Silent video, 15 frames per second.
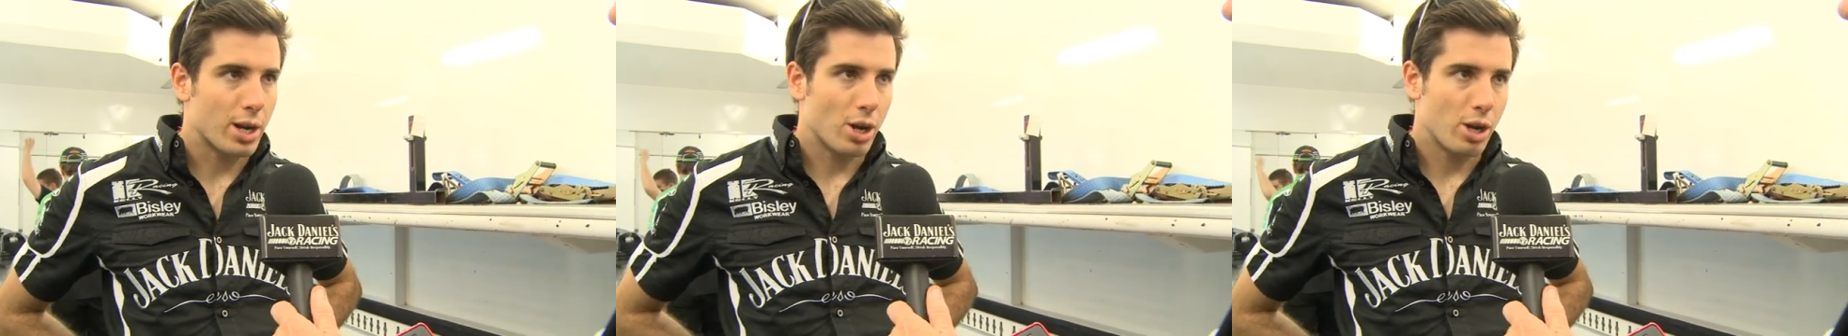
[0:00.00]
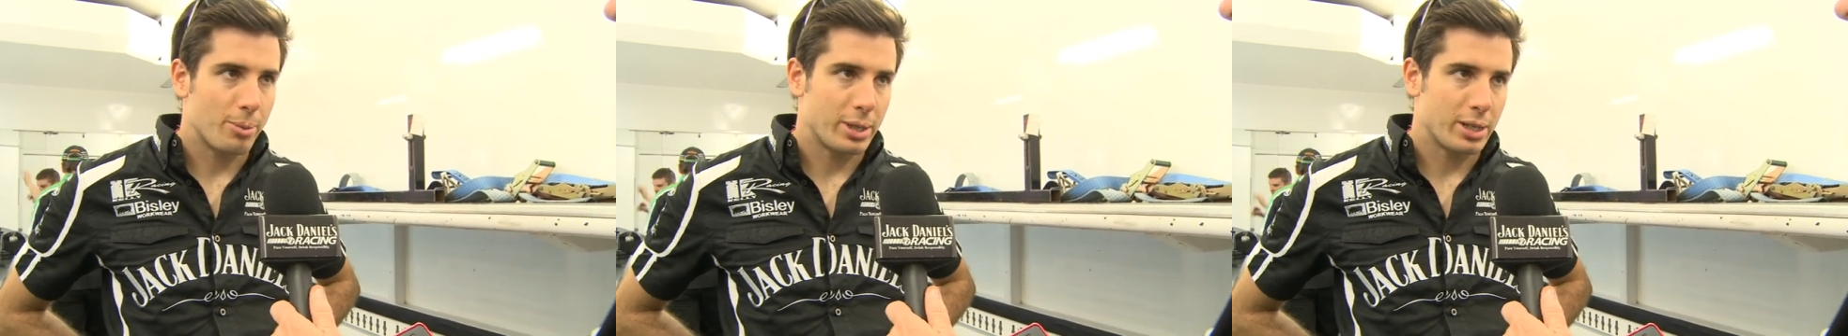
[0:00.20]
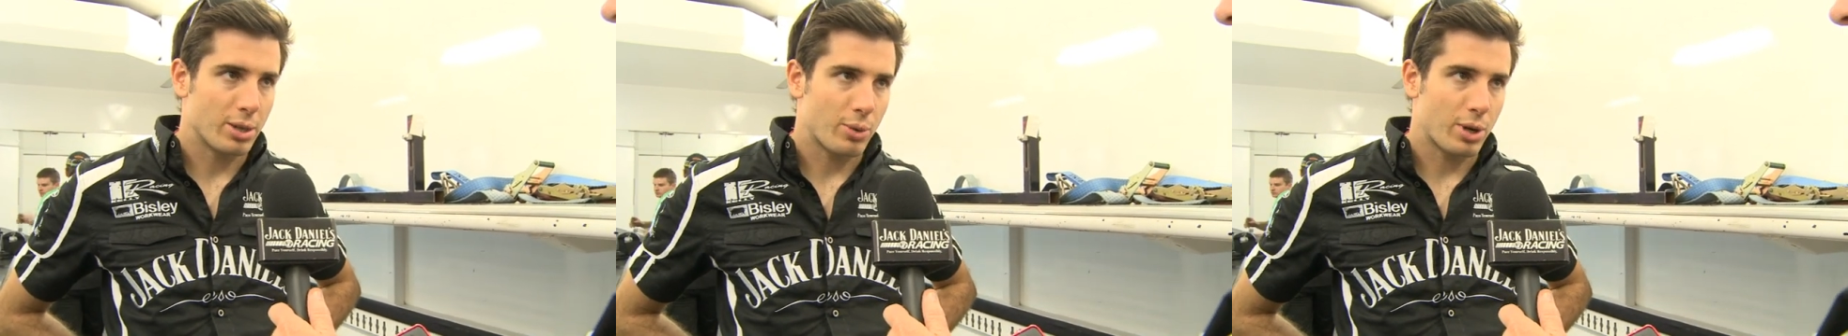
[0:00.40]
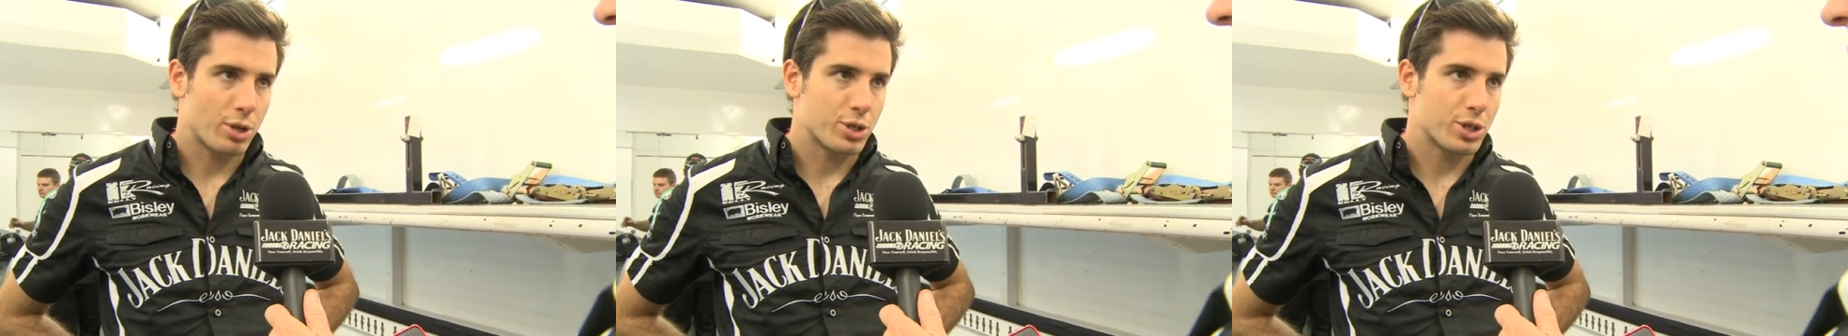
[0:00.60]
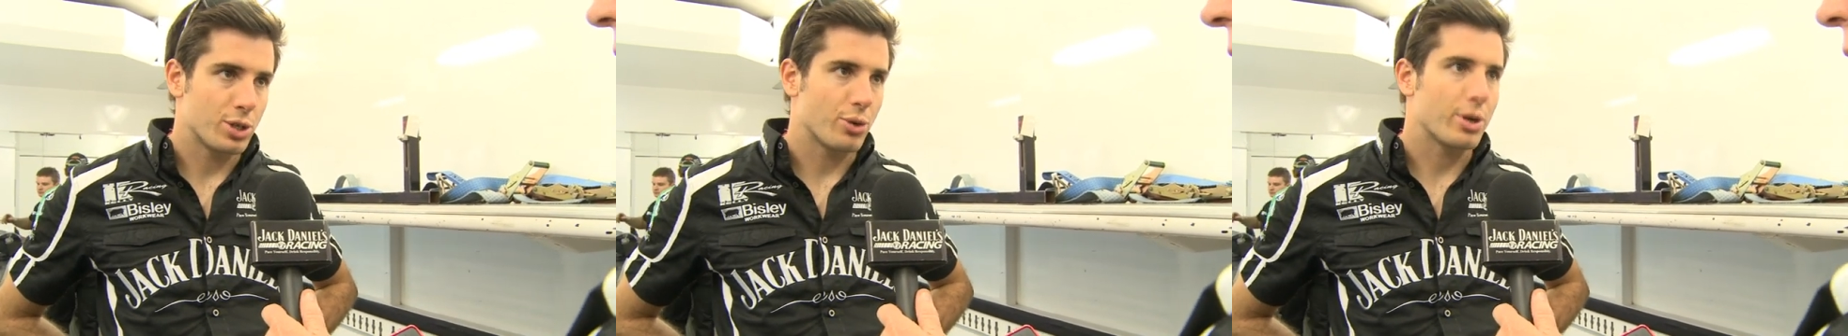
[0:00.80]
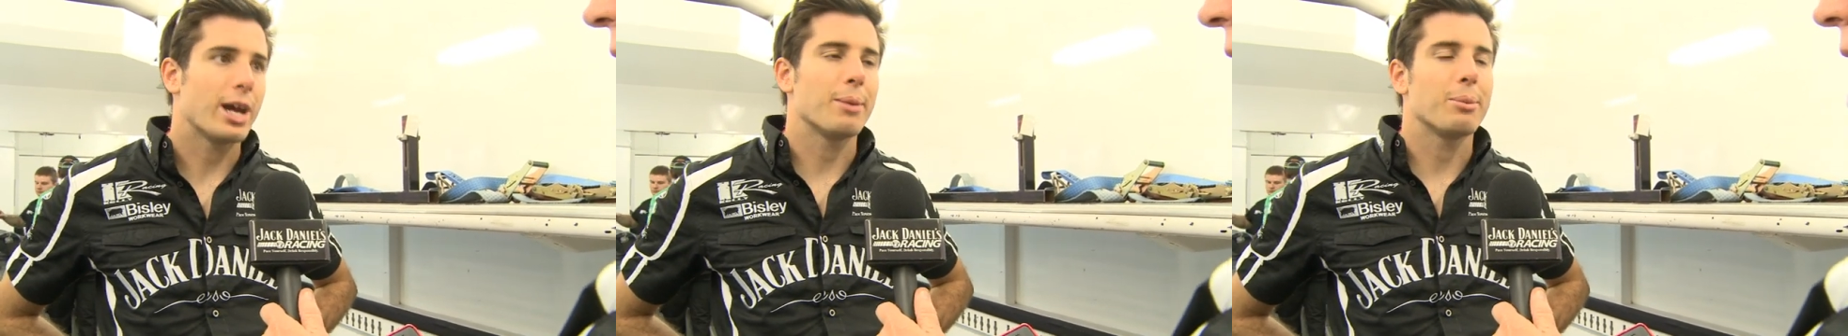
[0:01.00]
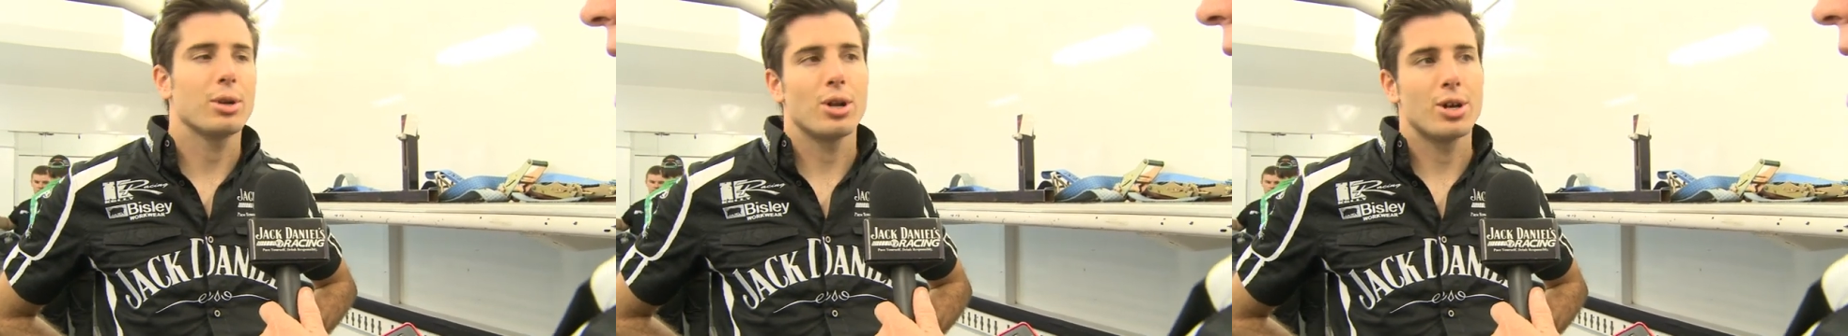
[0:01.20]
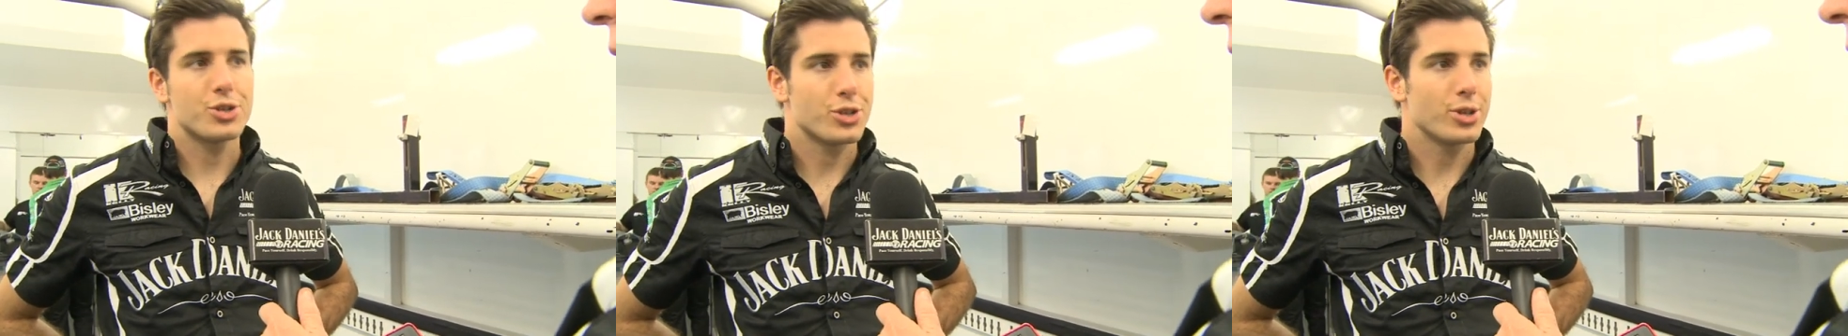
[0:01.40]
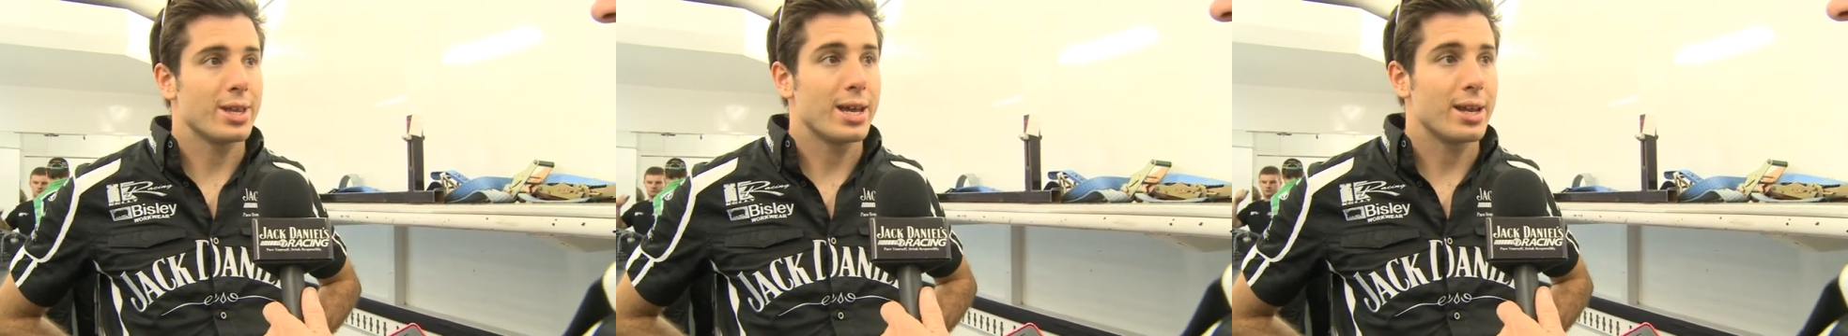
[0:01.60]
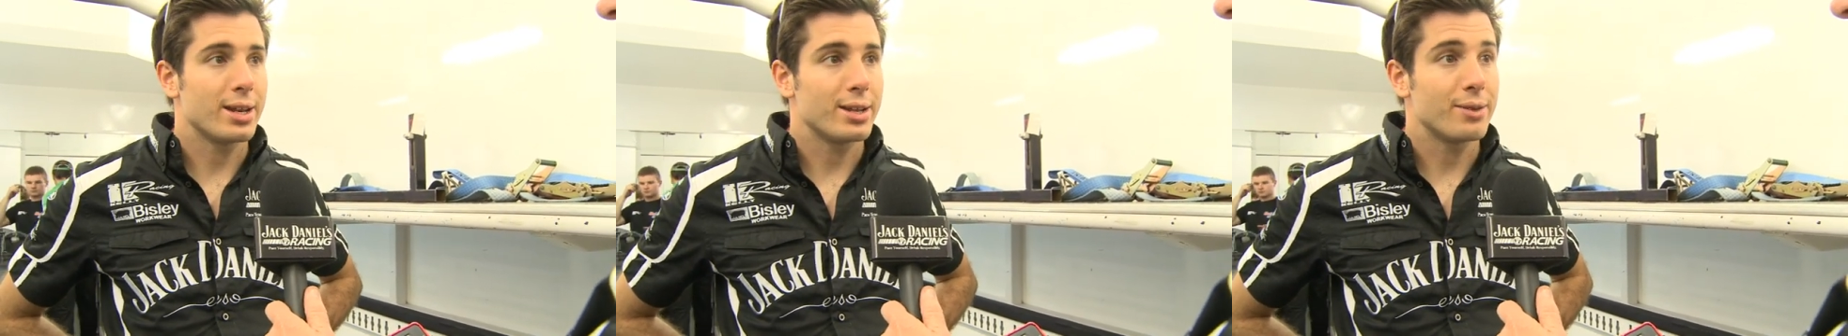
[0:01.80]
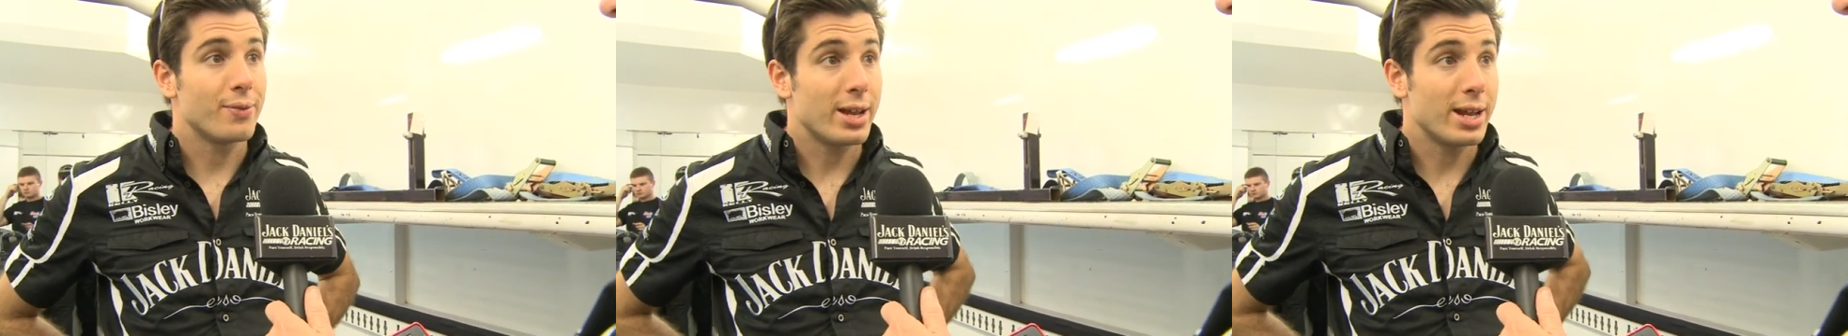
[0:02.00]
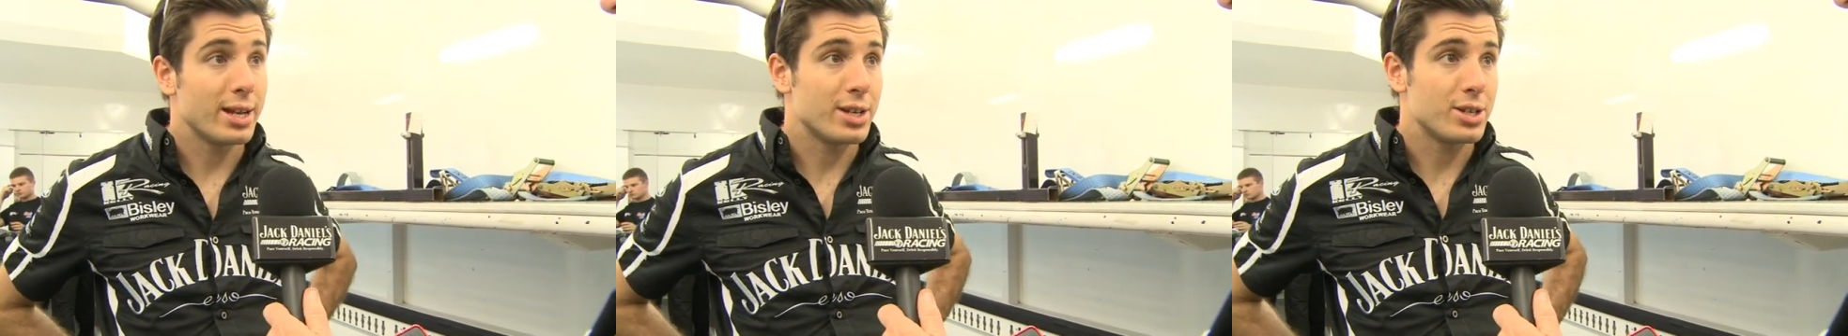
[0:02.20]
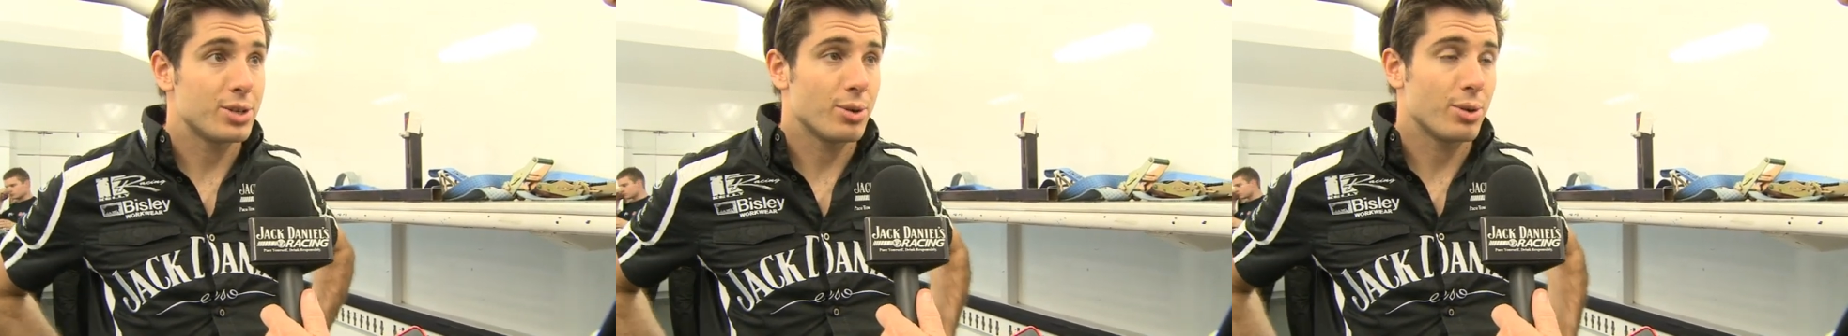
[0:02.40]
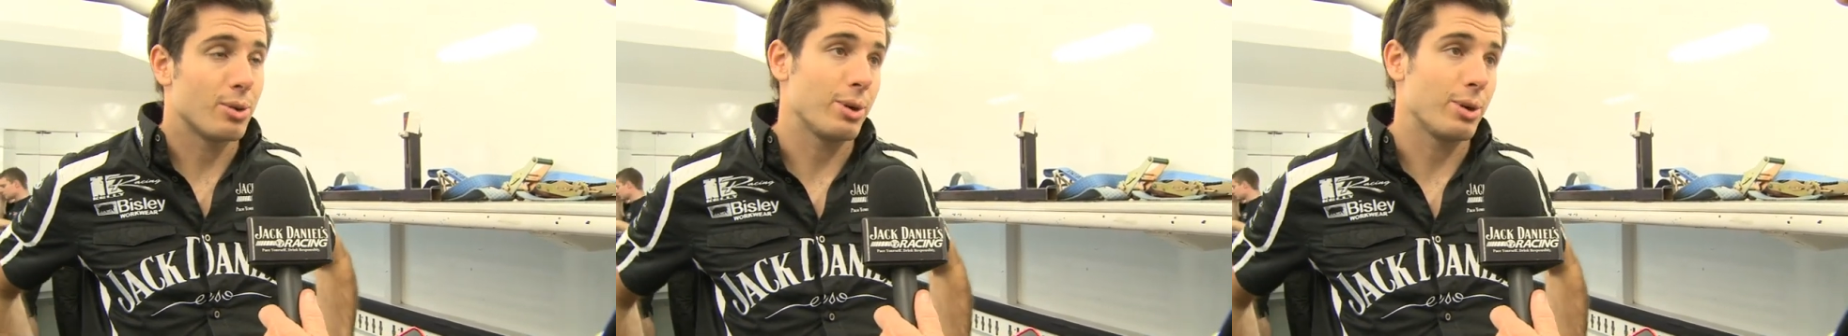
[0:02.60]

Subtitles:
hoping that we could still capitalise on that advantage